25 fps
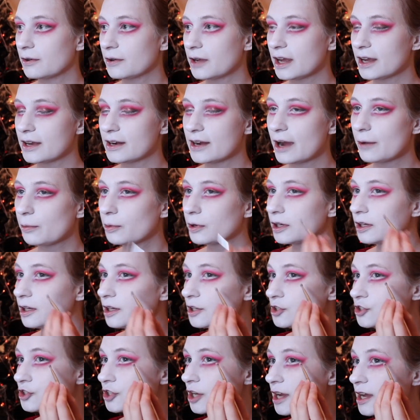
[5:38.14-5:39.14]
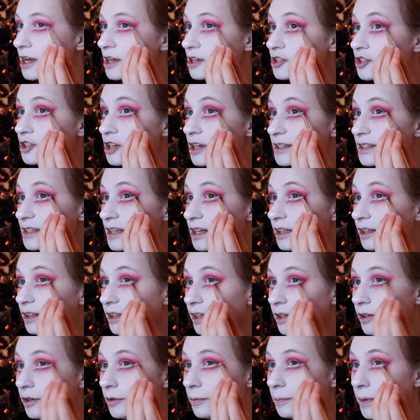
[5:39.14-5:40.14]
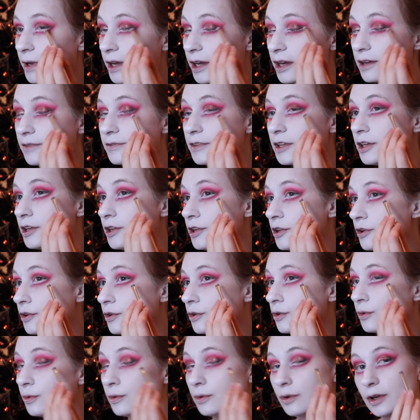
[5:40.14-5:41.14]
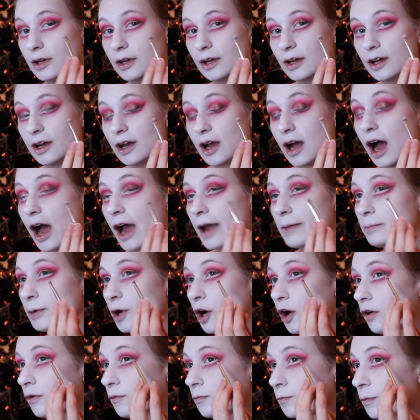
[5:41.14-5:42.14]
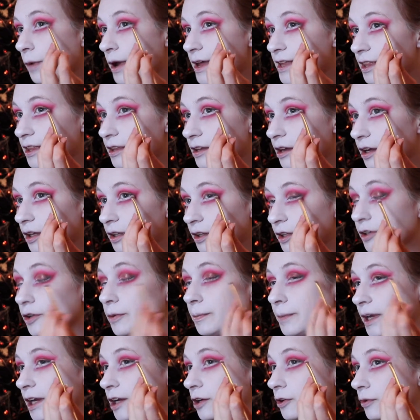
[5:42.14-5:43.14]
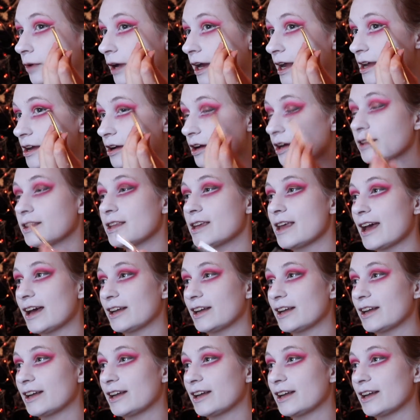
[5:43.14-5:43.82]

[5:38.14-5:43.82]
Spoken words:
Okay, now we're gonna shade just a little bit of the new eyeball with a little bit of gray on the